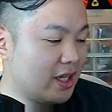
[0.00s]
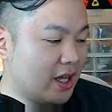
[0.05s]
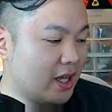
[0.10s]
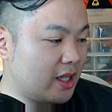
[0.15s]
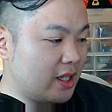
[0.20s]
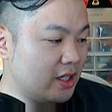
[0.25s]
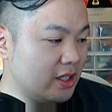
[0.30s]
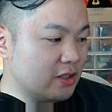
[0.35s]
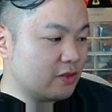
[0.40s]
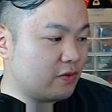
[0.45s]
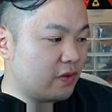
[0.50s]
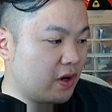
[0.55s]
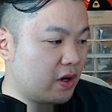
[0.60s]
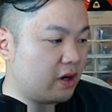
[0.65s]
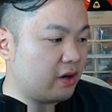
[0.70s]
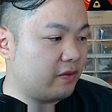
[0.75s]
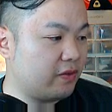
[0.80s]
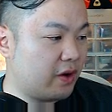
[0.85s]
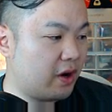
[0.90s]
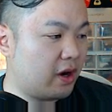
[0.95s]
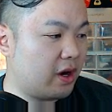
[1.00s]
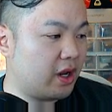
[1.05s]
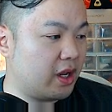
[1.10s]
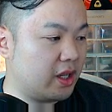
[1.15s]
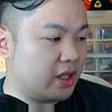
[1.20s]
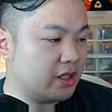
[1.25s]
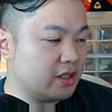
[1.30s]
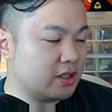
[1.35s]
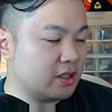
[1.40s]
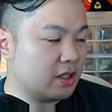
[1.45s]
He's
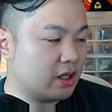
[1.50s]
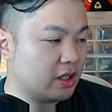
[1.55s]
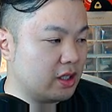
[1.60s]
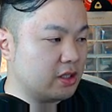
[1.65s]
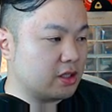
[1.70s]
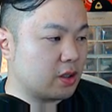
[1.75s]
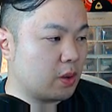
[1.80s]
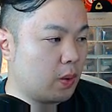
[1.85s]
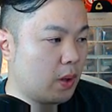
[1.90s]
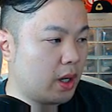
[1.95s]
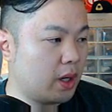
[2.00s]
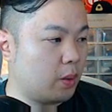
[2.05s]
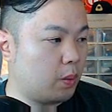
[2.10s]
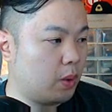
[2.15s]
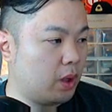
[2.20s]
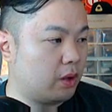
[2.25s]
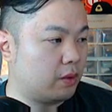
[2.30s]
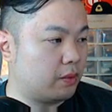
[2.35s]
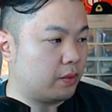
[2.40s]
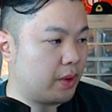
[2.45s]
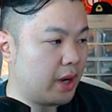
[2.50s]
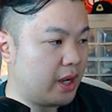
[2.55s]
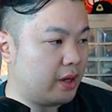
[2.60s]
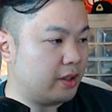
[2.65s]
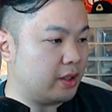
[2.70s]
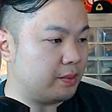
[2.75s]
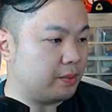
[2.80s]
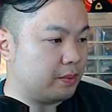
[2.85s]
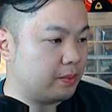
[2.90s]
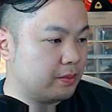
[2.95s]
he's quite a
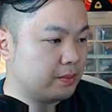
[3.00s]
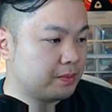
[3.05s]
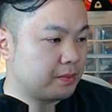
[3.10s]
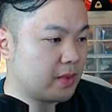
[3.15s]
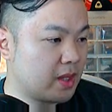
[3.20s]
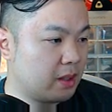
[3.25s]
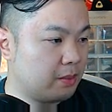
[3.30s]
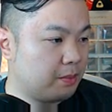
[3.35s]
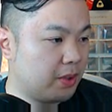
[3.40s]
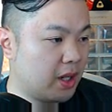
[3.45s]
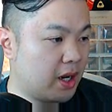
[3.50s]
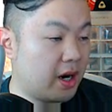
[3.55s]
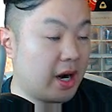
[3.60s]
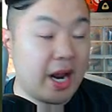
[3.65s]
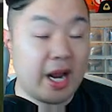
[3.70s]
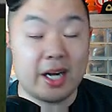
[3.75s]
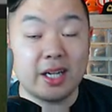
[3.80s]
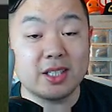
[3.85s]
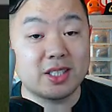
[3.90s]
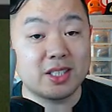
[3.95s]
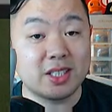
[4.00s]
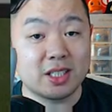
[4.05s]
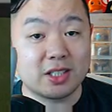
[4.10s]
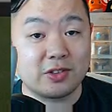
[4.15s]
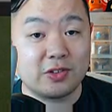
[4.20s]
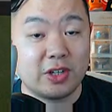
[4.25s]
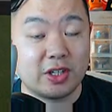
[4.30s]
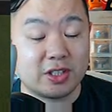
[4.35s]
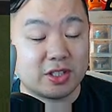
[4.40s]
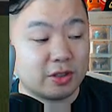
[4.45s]
well-rounded player, and he's 6
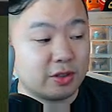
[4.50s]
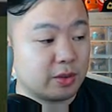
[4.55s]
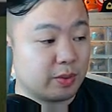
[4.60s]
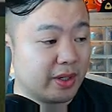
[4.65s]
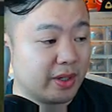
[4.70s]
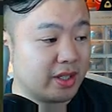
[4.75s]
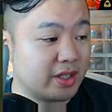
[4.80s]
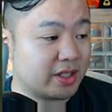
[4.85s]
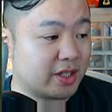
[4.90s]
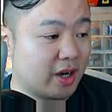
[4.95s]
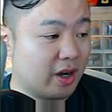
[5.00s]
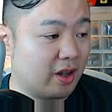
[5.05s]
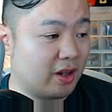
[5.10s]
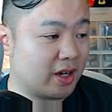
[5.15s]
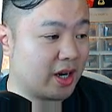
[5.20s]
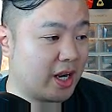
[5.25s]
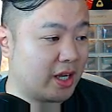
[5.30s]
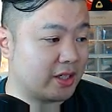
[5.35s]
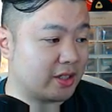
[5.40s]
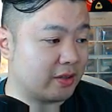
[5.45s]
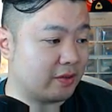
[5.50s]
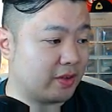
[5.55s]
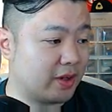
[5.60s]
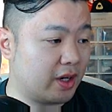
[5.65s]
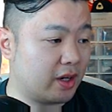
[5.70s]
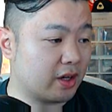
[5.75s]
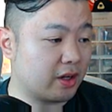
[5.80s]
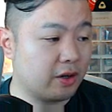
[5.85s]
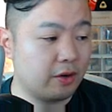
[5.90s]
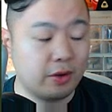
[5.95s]
foot, so he's one of the taller guys over
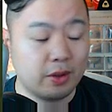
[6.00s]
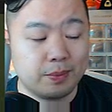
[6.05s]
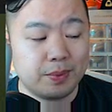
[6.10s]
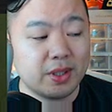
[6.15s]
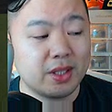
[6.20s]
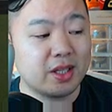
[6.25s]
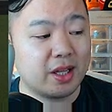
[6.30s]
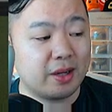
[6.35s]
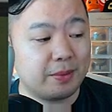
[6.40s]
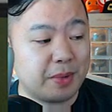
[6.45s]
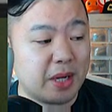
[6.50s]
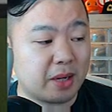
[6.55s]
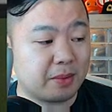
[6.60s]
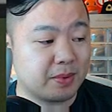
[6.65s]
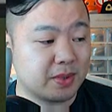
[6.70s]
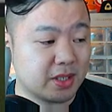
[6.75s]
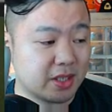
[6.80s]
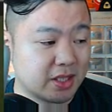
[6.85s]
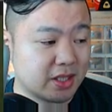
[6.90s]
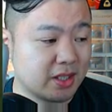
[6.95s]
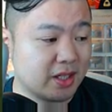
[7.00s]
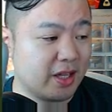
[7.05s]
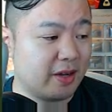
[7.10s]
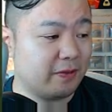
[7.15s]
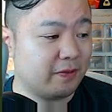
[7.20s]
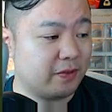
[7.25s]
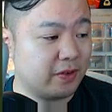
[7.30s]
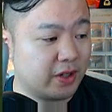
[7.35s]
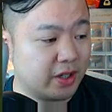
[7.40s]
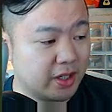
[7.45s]
here. Can only play the left back position,
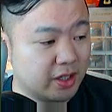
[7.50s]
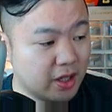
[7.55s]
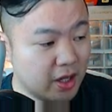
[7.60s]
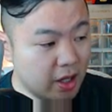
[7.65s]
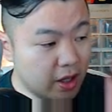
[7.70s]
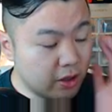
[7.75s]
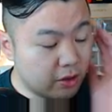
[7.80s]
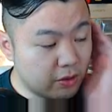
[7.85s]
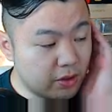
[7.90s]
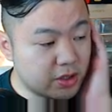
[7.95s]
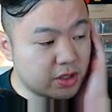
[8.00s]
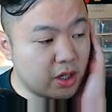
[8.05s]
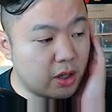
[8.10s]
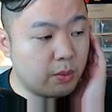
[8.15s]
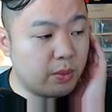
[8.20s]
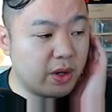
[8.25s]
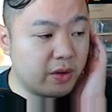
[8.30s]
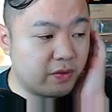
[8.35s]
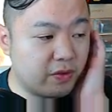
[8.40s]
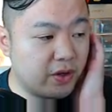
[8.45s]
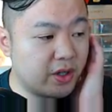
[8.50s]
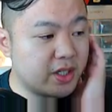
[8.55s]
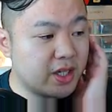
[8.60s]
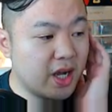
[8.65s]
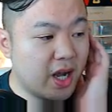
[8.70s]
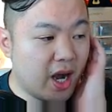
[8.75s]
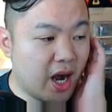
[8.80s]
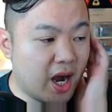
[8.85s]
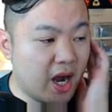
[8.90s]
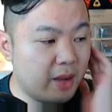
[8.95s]
left-footed, 3-star weak foot,
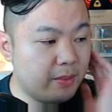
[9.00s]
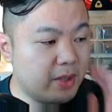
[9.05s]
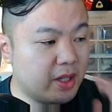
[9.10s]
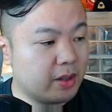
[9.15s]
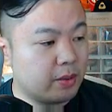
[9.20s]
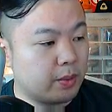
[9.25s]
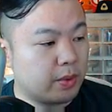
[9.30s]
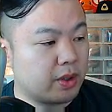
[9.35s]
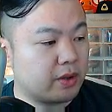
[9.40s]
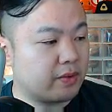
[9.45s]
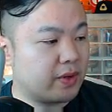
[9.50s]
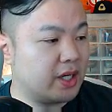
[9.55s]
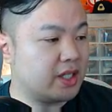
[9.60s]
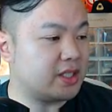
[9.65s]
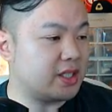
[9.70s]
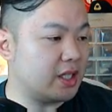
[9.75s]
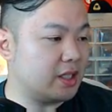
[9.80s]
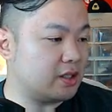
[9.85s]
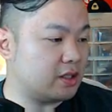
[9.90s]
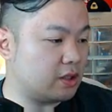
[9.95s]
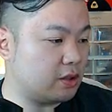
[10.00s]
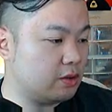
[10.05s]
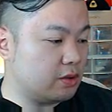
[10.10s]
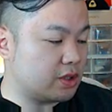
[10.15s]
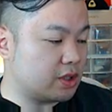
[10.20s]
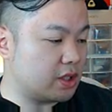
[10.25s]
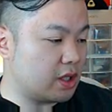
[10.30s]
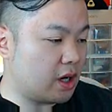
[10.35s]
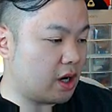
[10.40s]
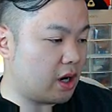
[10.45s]
high medium work rates, and
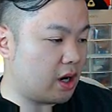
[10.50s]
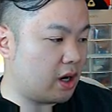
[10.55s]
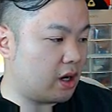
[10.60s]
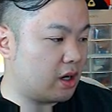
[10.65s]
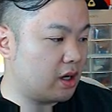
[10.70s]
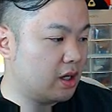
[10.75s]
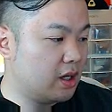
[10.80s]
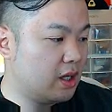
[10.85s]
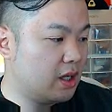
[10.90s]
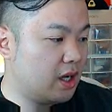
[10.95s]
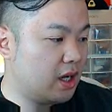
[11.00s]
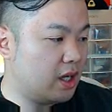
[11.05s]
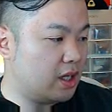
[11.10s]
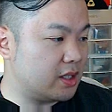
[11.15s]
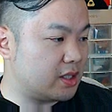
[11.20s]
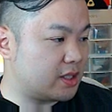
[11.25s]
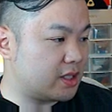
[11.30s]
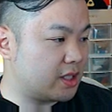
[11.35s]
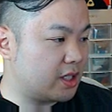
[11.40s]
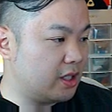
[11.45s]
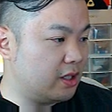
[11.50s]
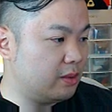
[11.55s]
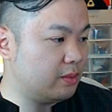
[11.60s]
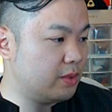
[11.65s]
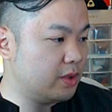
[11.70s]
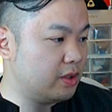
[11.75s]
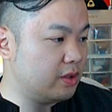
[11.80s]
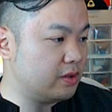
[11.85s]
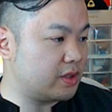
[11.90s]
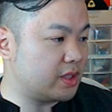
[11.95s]
2-star skill
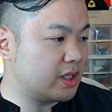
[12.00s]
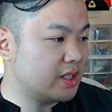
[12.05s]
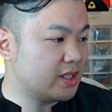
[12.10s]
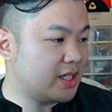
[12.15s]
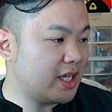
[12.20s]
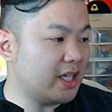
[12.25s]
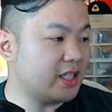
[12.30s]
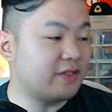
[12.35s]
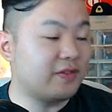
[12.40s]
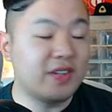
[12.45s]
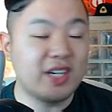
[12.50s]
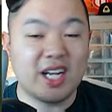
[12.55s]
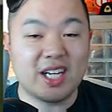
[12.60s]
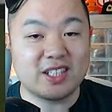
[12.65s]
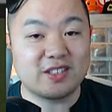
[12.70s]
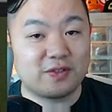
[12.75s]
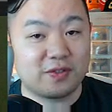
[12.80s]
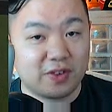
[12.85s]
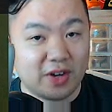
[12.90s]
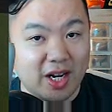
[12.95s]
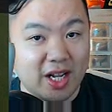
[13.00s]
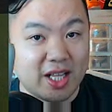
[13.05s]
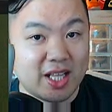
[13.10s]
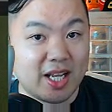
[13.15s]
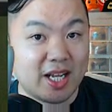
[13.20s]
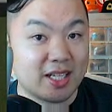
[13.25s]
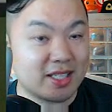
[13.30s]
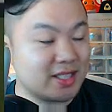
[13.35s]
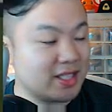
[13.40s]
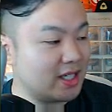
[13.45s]
moves. Takes finesse free
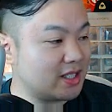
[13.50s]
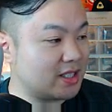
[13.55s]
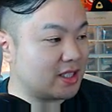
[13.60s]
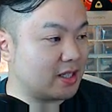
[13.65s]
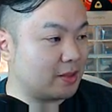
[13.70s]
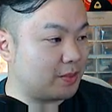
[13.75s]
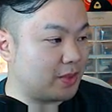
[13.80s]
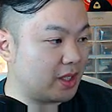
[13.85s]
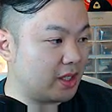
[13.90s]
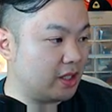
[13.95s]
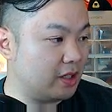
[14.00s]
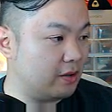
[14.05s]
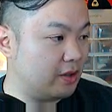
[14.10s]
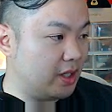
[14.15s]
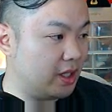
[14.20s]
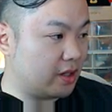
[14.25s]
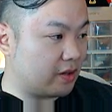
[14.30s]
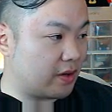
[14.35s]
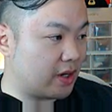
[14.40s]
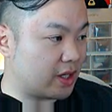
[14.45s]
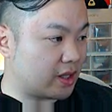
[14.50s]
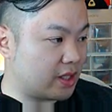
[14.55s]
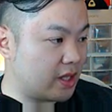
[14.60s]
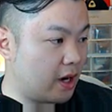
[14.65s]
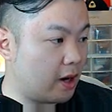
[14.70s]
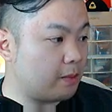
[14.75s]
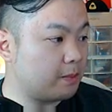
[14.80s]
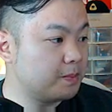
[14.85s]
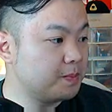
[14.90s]
kicks. That's something unique right there.